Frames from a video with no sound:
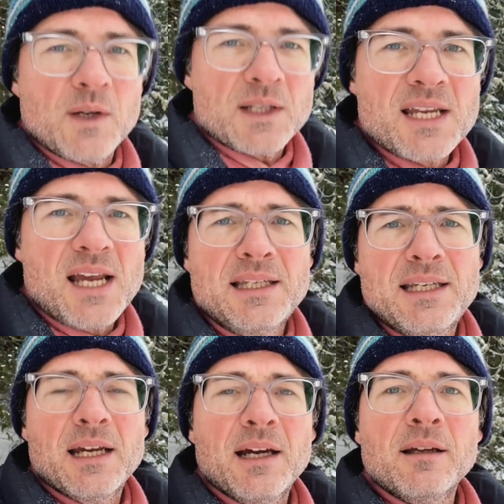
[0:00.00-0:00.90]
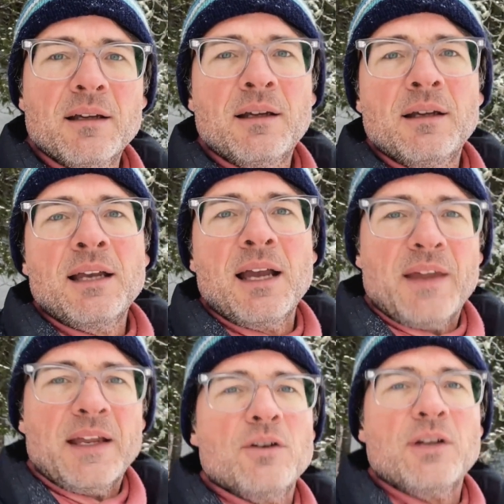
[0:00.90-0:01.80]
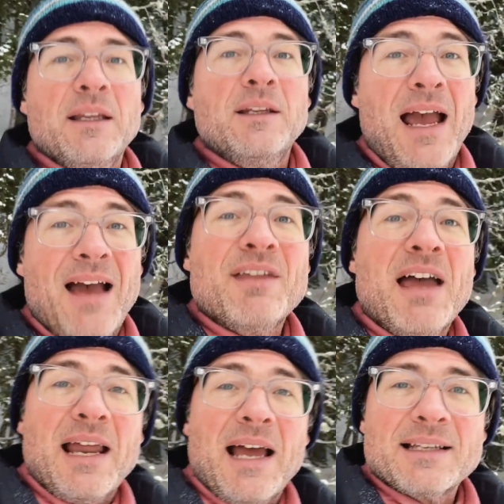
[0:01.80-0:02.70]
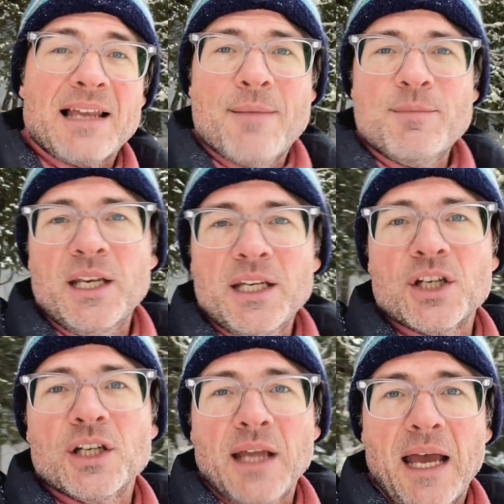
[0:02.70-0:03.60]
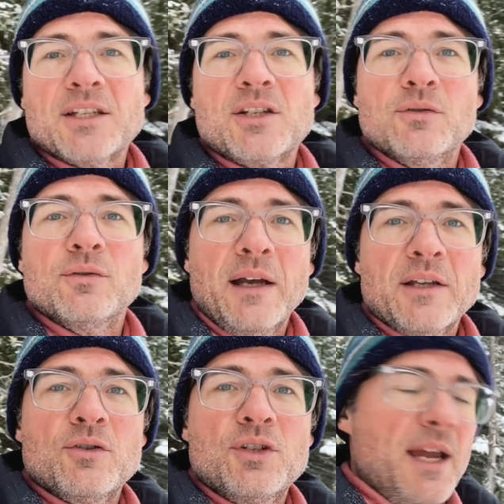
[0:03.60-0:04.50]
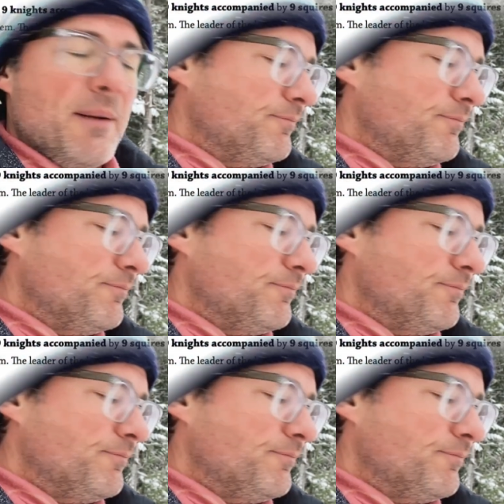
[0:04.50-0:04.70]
What's the idea? And then you have that as ammunition as you GM.